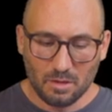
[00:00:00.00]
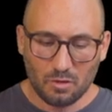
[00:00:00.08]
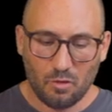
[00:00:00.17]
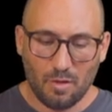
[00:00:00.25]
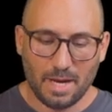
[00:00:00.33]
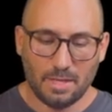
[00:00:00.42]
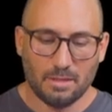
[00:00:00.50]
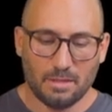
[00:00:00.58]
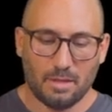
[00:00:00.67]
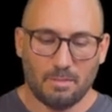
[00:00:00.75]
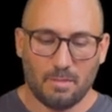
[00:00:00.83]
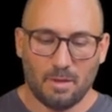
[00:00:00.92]
train
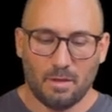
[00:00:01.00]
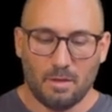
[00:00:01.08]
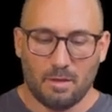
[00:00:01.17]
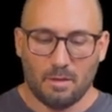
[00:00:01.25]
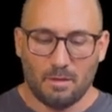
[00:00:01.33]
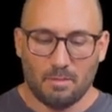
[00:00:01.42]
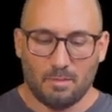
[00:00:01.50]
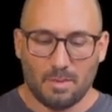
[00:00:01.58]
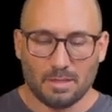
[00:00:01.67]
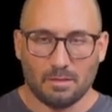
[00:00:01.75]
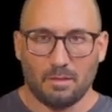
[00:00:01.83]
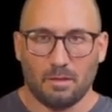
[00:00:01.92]
some
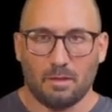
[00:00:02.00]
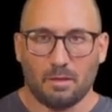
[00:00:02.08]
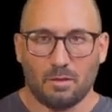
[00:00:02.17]
muscle